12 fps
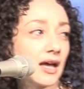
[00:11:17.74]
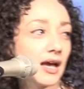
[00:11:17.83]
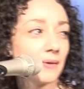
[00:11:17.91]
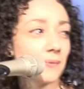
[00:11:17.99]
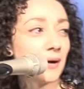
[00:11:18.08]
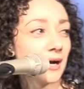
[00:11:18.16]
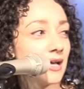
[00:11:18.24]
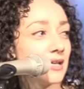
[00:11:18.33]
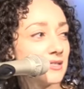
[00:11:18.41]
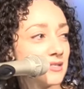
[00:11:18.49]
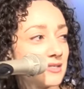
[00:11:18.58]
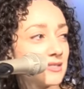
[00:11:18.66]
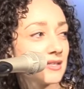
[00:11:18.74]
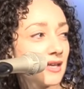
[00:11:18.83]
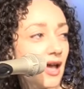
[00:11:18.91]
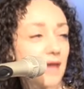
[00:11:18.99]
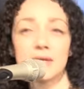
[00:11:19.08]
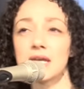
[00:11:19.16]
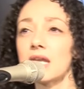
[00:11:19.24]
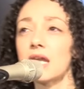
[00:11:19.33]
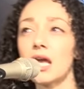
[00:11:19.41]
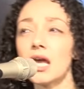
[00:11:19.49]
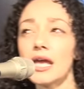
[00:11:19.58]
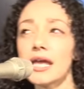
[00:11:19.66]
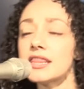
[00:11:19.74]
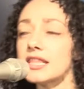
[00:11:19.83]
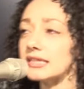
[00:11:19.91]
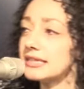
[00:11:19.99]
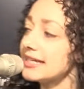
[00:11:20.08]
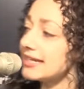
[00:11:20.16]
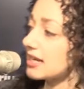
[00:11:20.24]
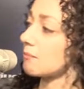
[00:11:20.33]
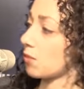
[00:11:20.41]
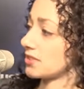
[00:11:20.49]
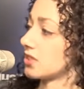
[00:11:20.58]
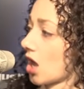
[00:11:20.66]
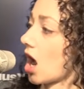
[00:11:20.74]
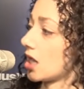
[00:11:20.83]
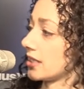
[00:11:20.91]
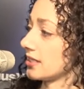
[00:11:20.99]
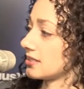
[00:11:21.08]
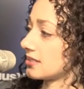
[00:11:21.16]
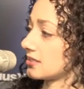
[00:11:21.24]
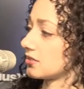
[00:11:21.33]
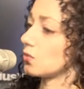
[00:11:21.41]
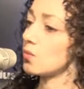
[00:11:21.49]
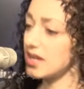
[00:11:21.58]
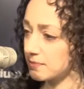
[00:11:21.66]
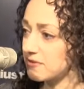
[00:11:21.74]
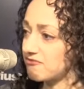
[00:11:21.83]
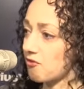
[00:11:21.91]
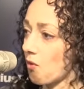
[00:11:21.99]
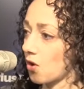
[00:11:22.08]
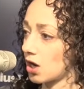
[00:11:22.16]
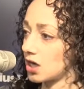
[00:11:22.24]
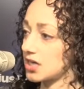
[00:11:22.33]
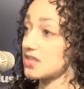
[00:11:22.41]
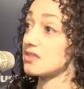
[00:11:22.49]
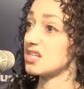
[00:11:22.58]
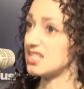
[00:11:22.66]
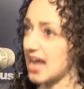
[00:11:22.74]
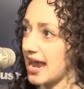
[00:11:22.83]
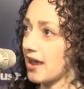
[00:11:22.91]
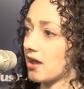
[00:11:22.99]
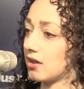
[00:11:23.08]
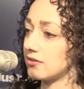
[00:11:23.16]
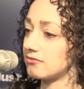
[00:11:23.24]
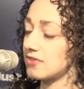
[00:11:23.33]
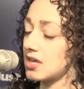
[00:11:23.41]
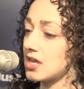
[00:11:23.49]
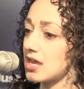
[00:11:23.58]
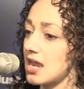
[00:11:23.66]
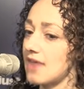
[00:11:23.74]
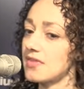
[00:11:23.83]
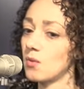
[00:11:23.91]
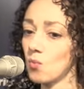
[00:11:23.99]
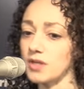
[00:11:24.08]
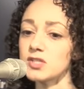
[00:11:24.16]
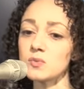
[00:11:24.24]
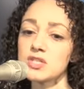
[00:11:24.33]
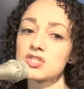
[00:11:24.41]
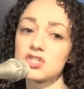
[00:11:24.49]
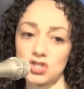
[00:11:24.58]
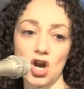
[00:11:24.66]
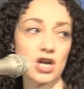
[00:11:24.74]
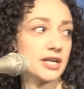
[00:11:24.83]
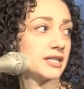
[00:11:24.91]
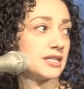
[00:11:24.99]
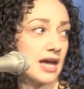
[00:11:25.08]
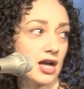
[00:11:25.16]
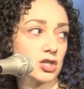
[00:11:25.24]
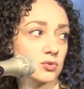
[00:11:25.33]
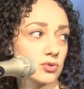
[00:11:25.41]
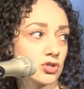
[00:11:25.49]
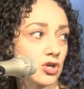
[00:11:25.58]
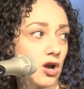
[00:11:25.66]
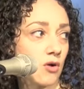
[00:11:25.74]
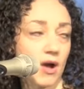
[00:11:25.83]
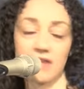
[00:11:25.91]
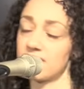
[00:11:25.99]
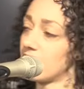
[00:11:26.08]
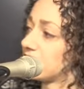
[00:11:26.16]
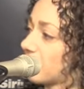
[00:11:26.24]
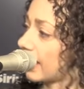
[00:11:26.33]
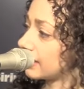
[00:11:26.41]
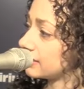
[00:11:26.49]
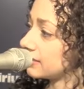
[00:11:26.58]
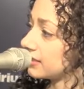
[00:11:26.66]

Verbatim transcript: I was. I mean, it, the lead-up was the hardest. The week before, mm-hmm. the day of. And then once we started the actual show, I felt fine.